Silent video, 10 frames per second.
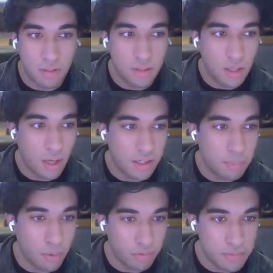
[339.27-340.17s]

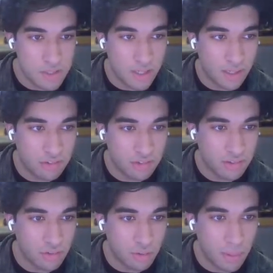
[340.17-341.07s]
Learning point from today is
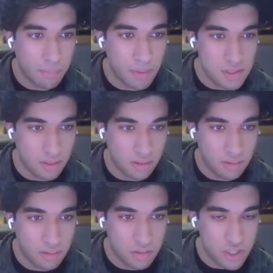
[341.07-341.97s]
just to remember to
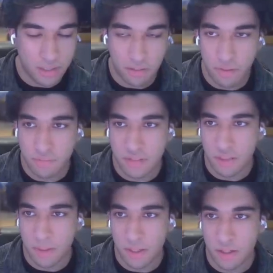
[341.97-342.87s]
check the
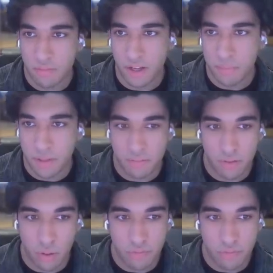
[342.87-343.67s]
15-minute and 5-minute for